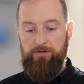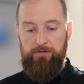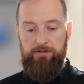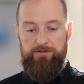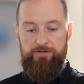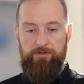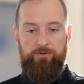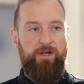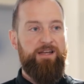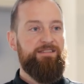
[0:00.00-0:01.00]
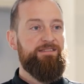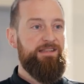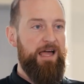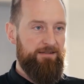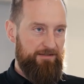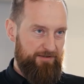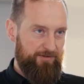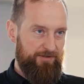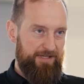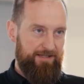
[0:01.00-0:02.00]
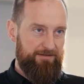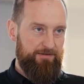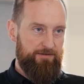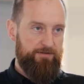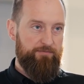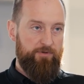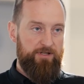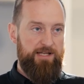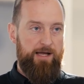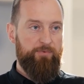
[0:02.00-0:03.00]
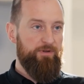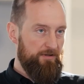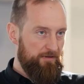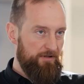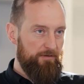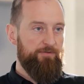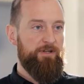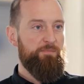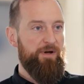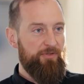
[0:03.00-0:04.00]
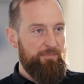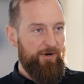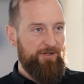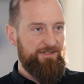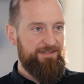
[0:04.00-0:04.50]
also standard connectors. For example, think about the box.